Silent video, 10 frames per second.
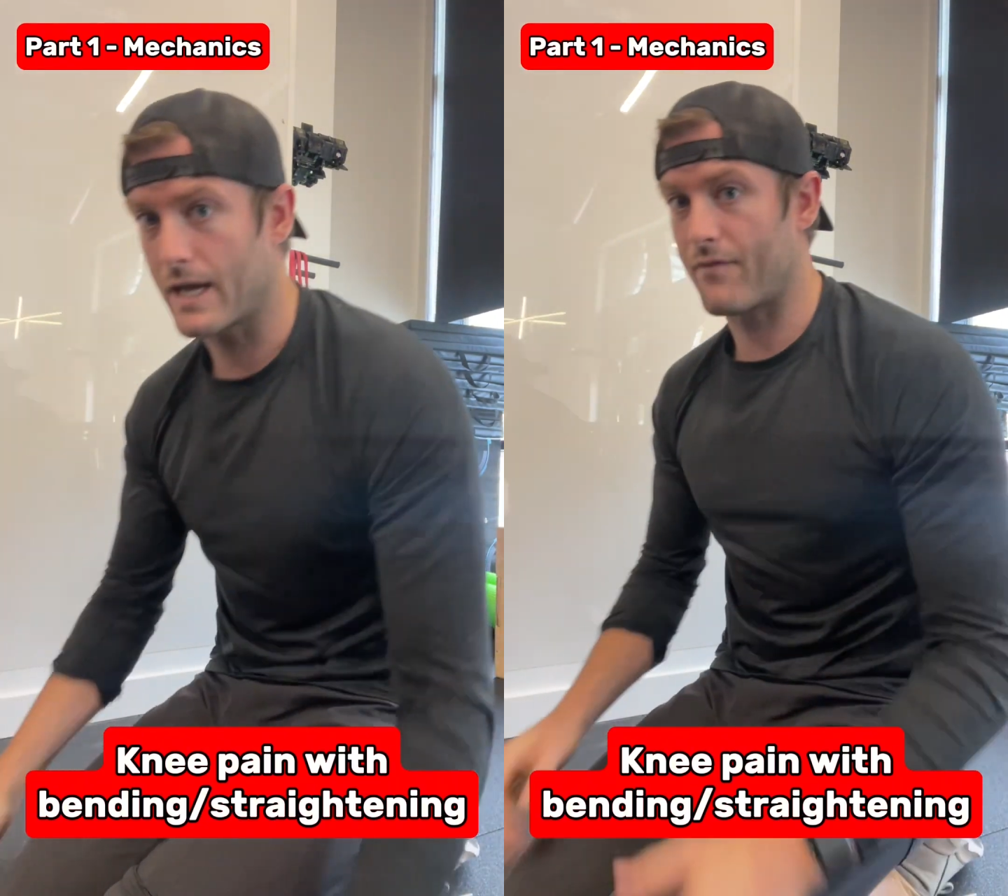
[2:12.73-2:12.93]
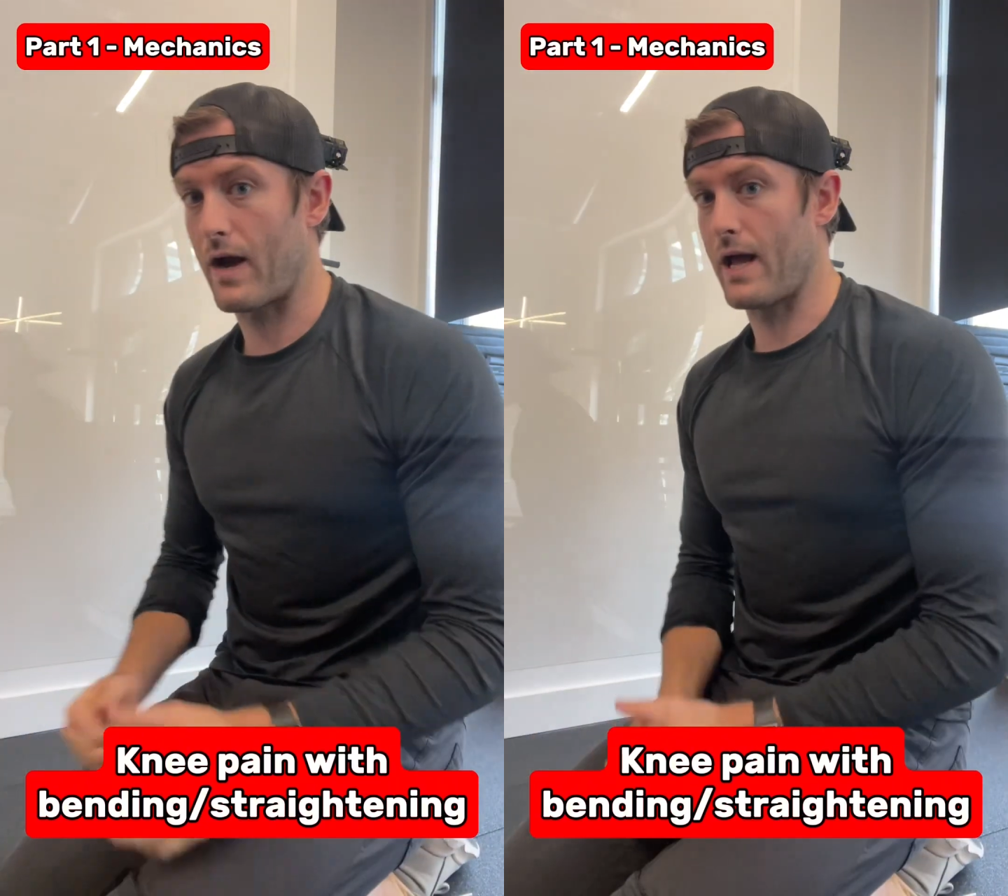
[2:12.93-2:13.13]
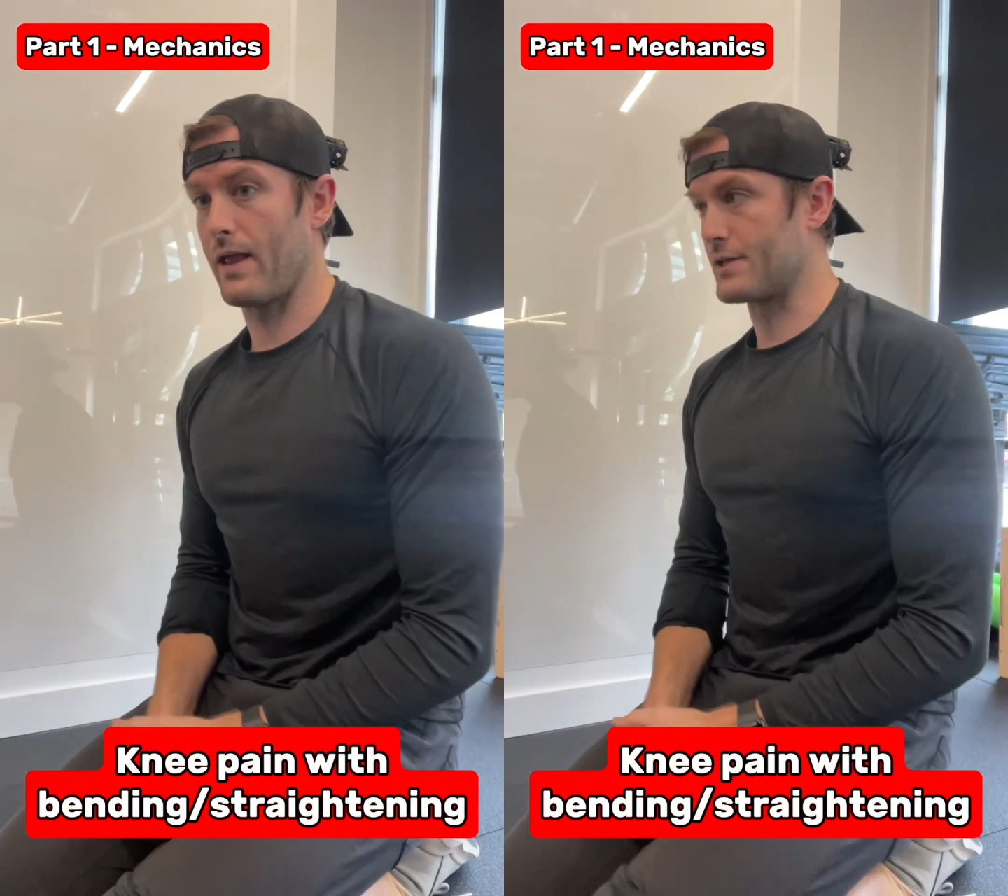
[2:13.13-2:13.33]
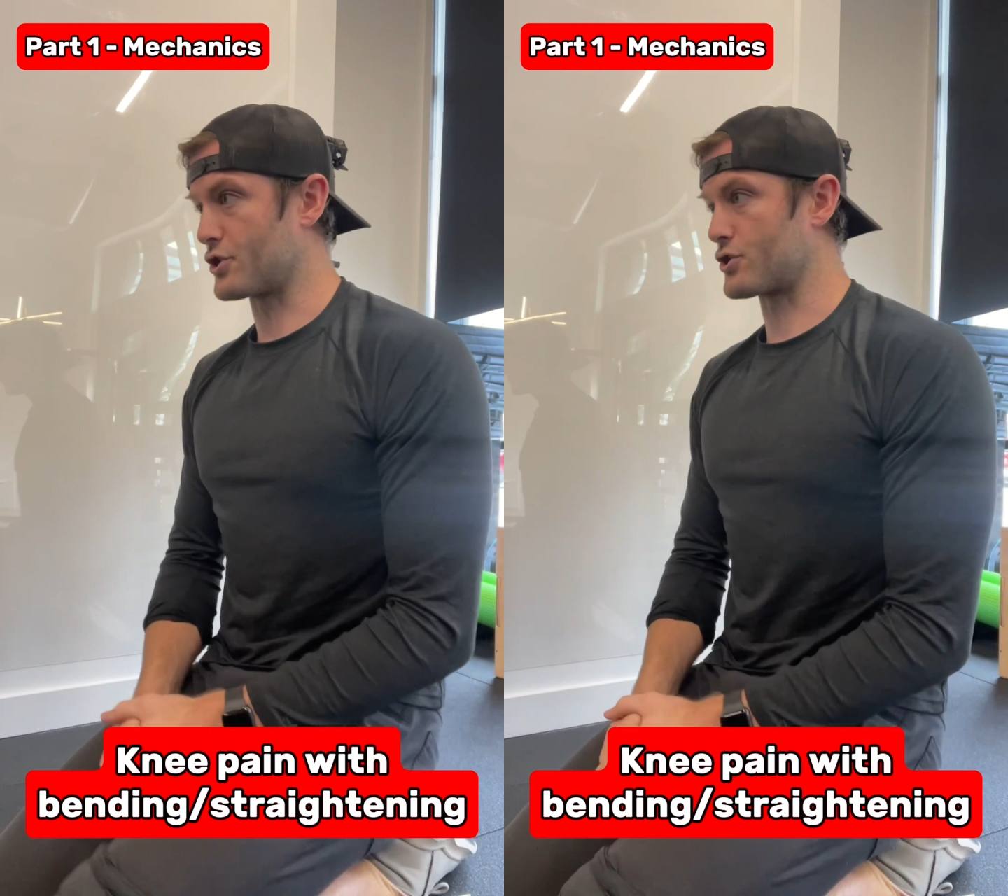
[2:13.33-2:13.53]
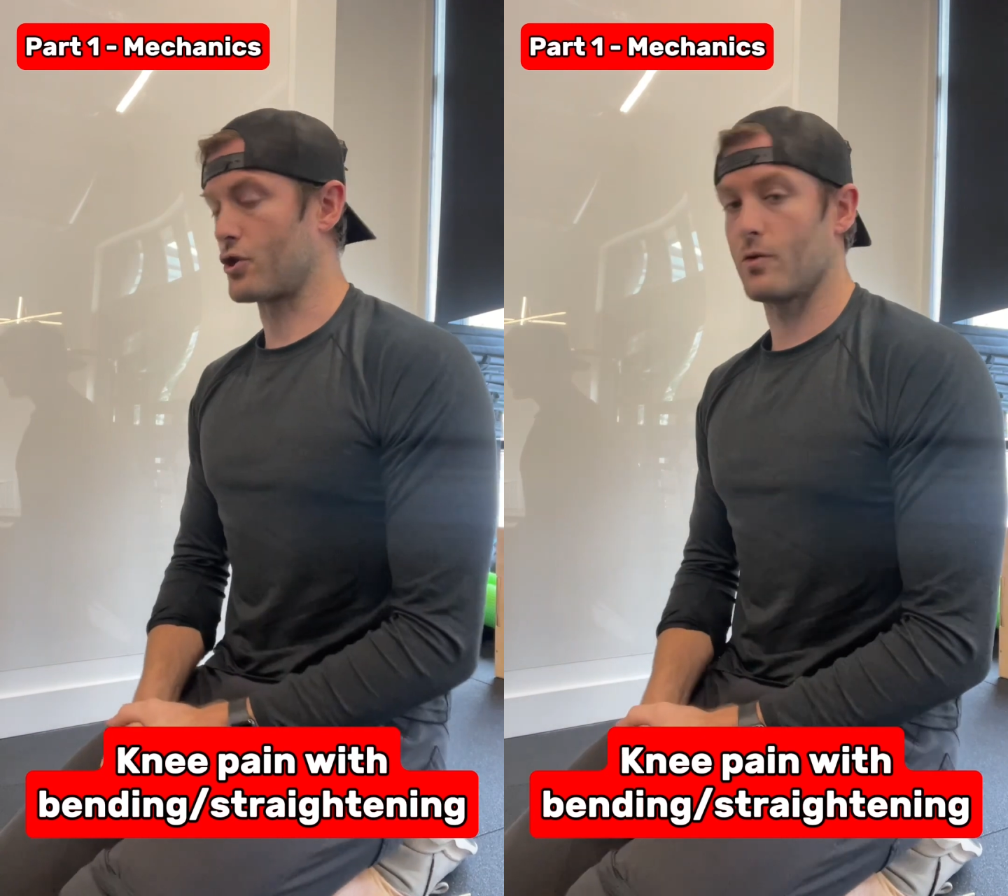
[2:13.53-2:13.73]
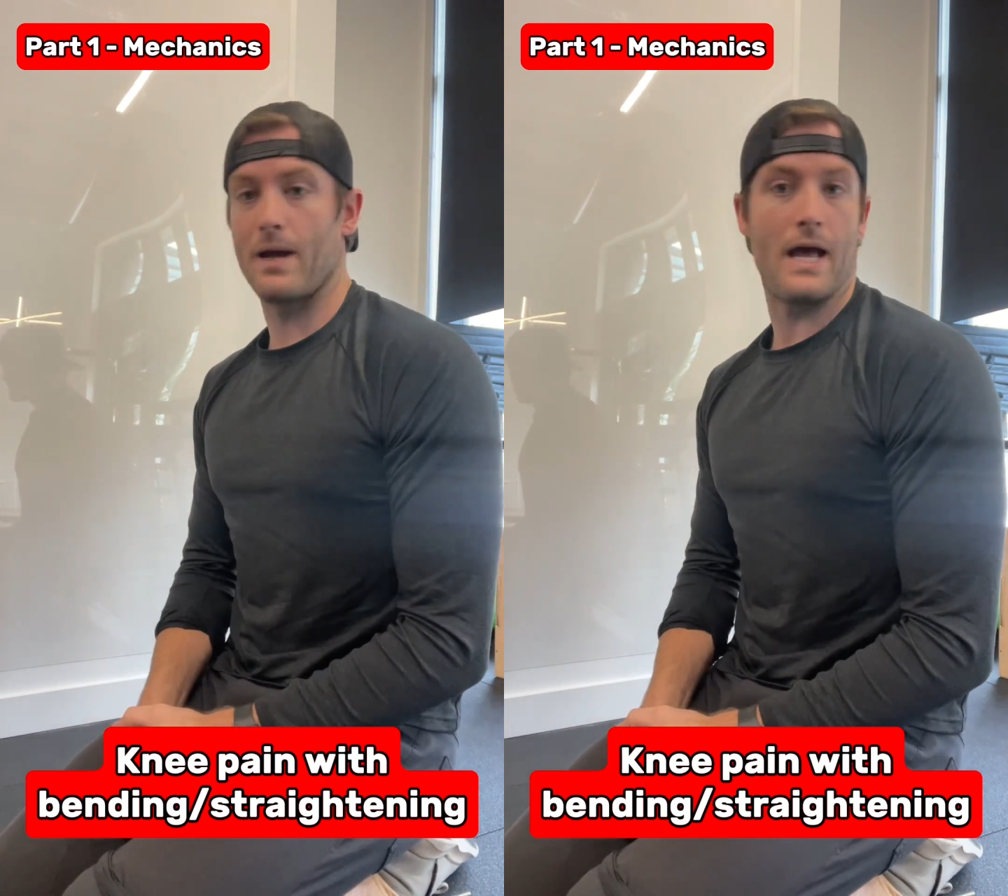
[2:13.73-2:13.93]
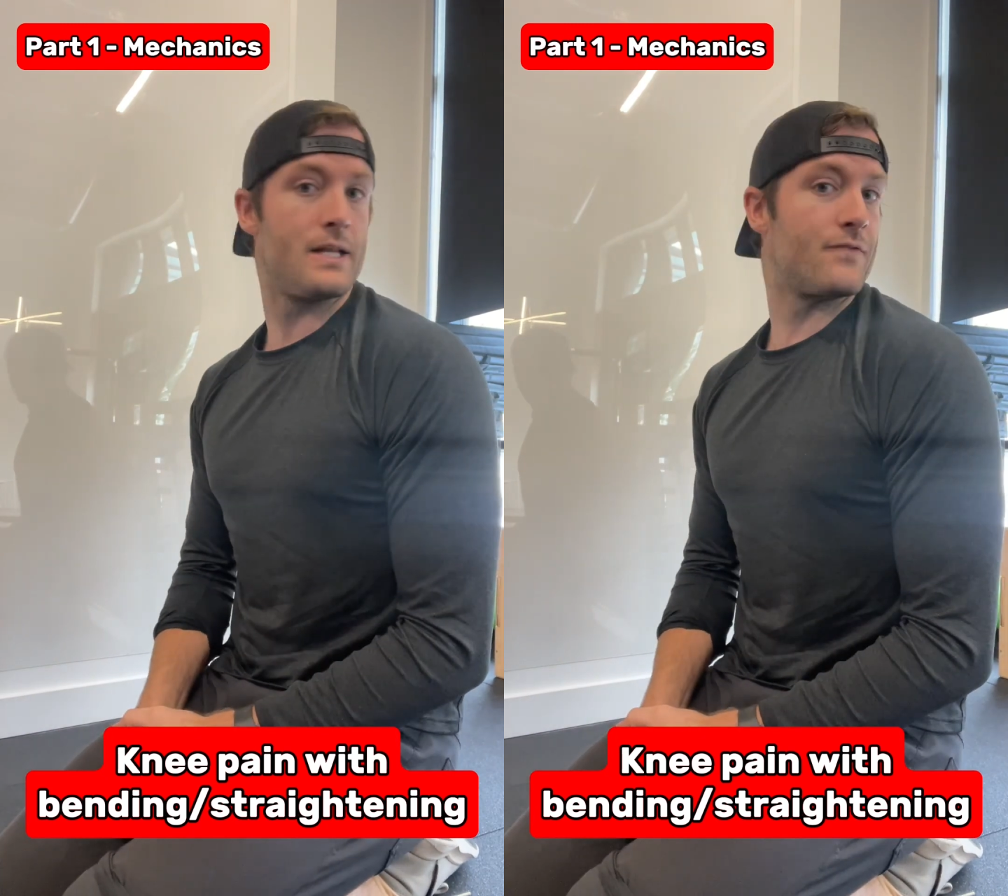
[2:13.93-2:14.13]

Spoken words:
if I like just turn my head as